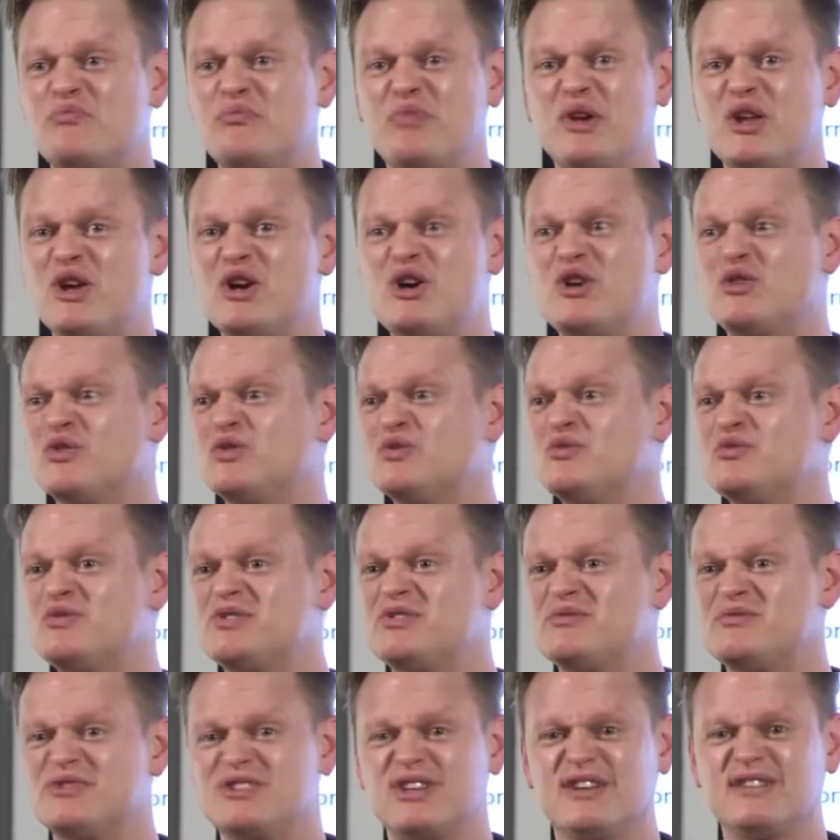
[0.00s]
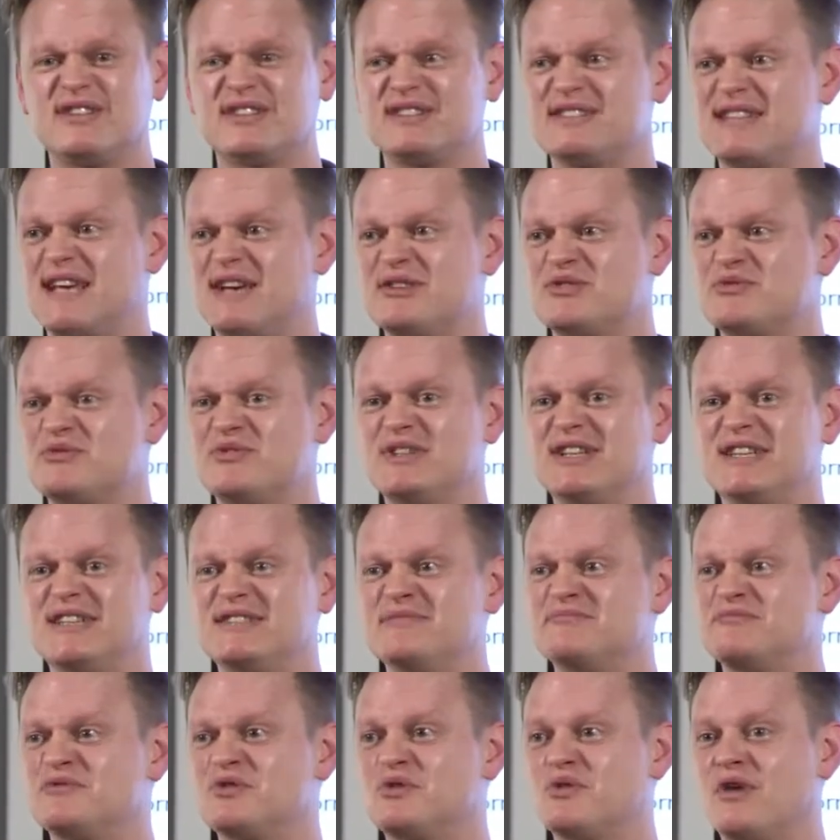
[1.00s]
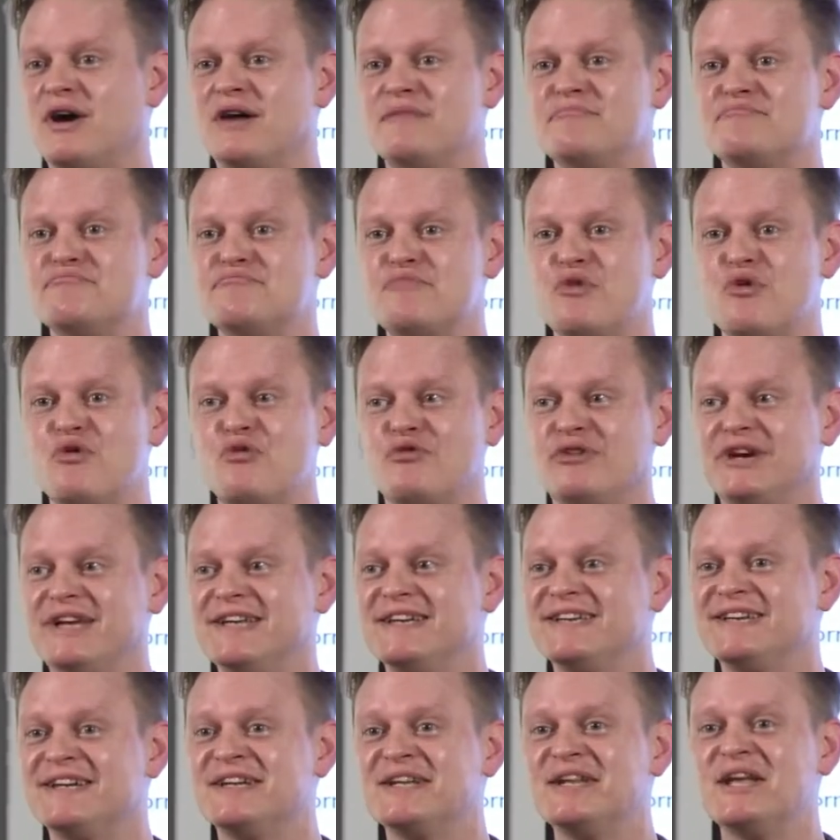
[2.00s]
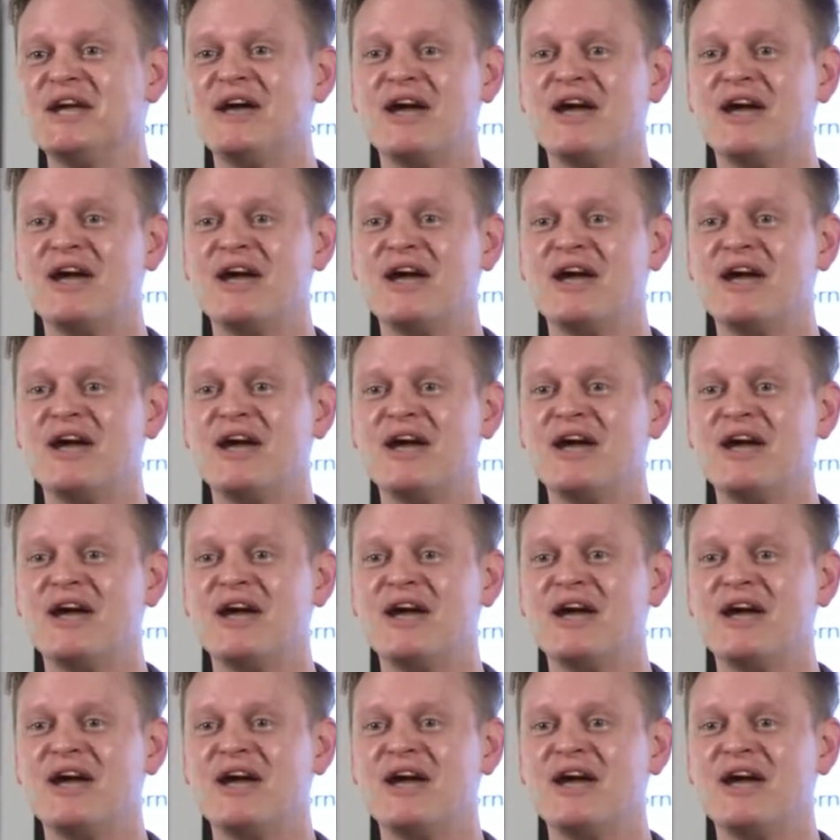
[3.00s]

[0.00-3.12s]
plurals, which I think sounds really quite boring.